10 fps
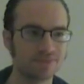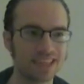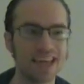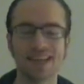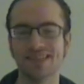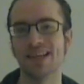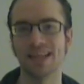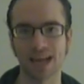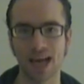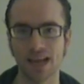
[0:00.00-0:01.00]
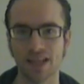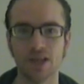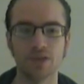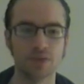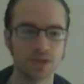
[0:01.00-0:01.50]
kicks it into high
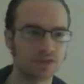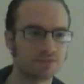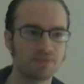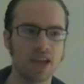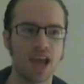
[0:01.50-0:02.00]
gear which